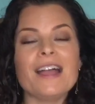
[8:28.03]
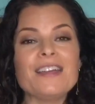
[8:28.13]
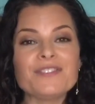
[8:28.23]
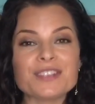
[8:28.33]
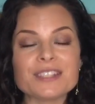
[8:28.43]

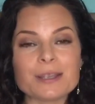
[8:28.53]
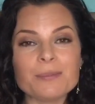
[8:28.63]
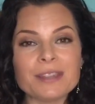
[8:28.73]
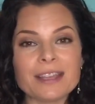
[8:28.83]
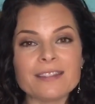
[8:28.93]
If there's
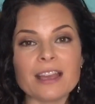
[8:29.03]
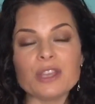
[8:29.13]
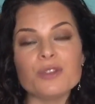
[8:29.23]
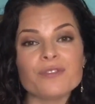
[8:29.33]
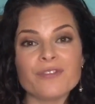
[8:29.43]
something that
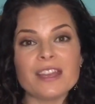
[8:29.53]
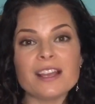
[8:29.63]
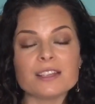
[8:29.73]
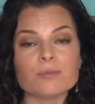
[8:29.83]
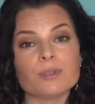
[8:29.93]
you
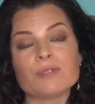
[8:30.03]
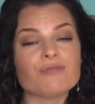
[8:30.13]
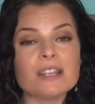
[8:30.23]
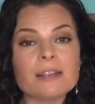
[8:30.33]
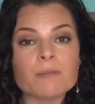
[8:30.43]
feel was
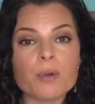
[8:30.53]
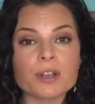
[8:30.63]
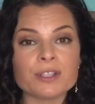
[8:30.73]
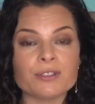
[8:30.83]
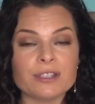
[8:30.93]
really
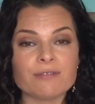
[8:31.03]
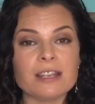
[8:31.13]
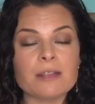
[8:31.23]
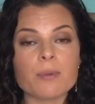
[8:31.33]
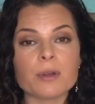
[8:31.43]
important or is
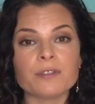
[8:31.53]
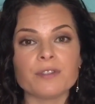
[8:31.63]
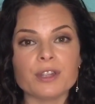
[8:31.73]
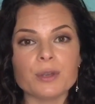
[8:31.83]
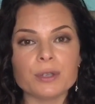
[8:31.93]
really important
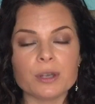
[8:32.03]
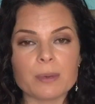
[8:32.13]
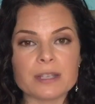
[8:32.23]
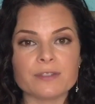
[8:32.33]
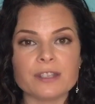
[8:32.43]
for you in your
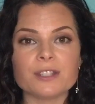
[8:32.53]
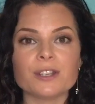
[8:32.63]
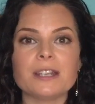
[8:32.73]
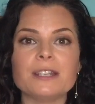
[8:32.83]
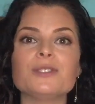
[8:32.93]
breastfeeding
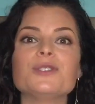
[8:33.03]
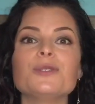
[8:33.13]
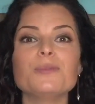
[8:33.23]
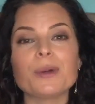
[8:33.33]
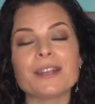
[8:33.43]
journey,
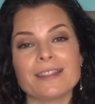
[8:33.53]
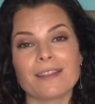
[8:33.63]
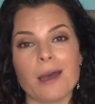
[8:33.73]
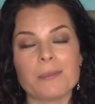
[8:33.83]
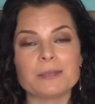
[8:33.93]
do put it in the
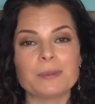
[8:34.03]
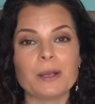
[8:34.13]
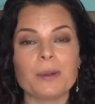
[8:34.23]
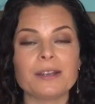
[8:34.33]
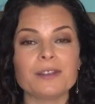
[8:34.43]
comments
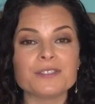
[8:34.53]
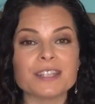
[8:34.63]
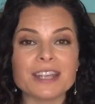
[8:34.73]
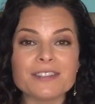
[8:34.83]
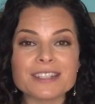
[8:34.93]
below. I'd love to
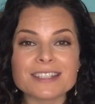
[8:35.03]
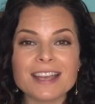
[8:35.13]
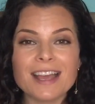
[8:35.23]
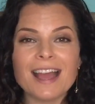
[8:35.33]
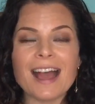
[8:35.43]
hear it.
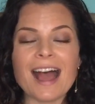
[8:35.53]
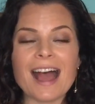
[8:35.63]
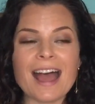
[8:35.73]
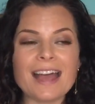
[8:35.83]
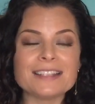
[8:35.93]

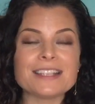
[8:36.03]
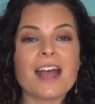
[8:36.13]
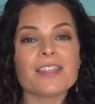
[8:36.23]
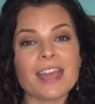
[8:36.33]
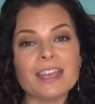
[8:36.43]
And
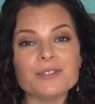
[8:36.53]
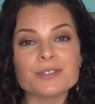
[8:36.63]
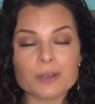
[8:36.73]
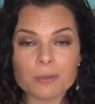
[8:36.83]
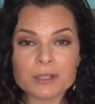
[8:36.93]
thank you
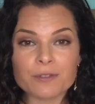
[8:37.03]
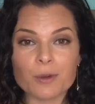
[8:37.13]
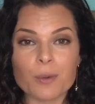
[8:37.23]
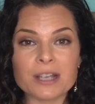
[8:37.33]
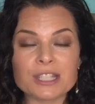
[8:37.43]
so much for
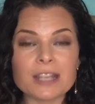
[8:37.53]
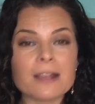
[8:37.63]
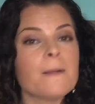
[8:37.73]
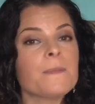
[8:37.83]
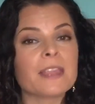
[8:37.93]

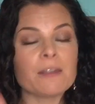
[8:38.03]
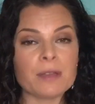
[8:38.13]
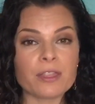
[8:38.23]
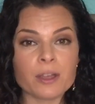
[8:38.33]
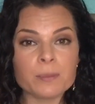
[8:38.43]
watching. Give me
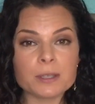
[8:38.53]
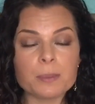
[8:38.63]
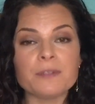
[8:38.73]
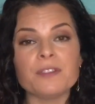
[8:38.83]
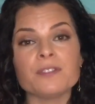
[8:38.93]
a thumbs
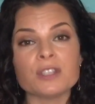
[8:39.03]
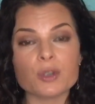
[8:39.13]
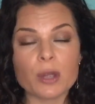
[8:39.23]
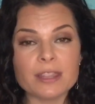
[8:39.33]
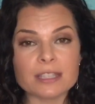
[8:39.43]
up if you've
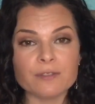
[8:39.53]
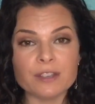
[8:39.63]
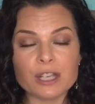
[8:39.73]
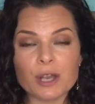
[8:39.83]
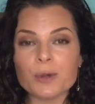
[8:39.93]
enjoyed this
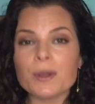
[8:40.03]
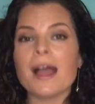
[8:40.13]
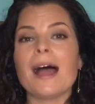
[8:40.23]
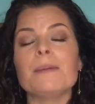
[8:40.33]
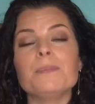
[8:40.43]
video,
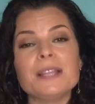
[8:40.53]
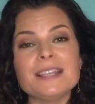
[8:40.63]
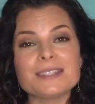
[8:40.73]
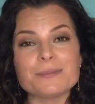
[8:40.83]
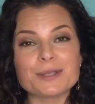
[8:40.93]
and
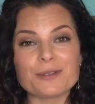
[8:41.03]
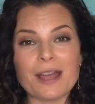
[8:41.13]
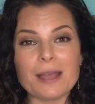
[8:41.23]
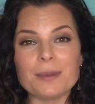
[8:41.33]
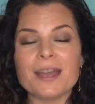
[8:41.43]
please
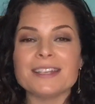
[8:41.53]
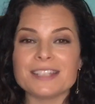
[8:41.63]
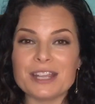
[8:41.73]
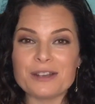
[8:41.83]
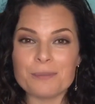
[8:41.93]
subscribe to
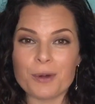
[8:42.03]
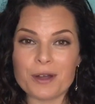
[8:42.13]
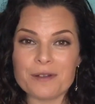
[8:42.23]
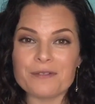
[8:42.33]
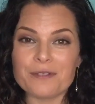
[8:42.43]
hear
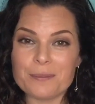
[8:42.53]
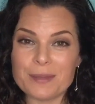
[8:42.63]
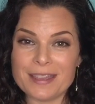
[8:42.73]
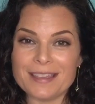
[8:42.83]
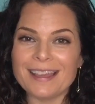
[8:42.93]
more from
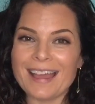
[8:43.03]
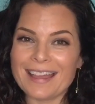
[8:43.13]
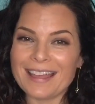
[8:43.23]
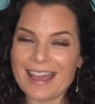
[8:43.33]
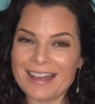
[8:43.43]
me
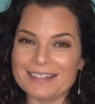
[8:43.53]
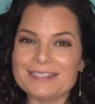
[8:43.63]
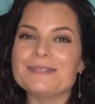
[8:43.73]
again.